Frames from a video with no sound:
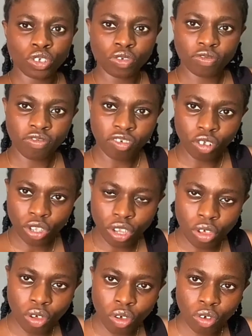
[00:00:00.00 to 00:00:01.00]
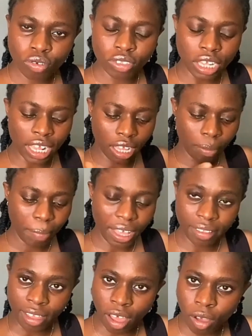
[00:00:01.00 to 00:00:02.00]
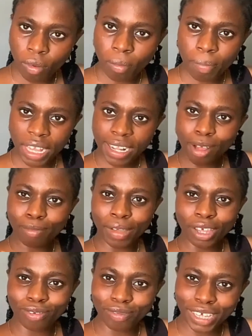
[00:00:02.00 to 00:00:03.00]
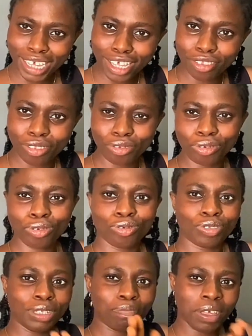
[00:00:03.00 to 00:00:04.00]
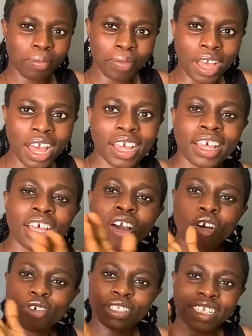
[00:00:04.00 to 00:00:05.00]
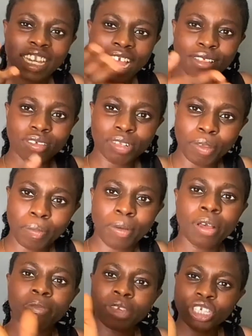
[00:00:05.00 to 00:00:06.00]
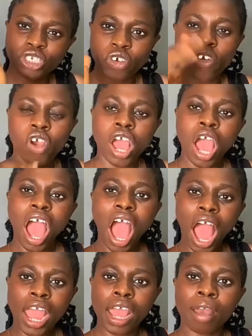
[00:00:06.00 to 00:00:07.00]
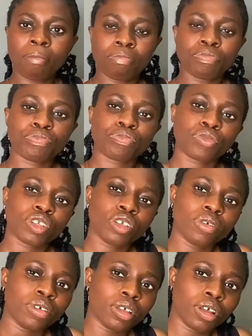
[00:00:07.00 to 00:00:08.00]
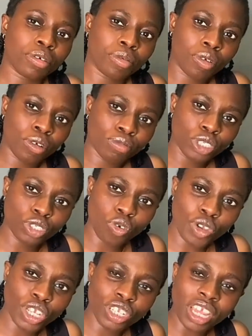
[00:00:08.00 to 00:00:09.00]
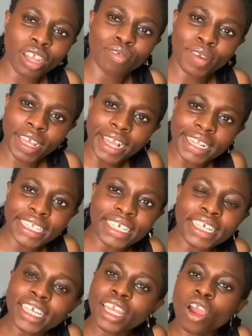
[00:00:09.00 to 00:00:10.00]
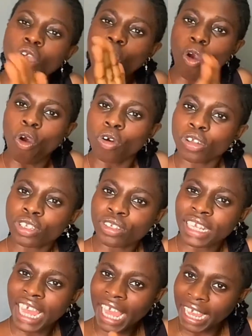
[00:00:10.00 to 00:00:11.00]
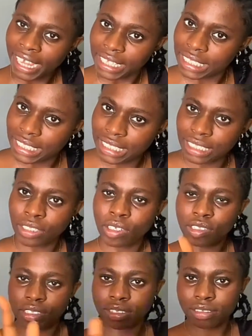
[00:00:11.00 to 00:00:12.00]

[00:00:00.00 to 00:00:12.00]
follow, like pedal my way through the paper, all the lines on the paper, make sure I am sewing directly on the lines, not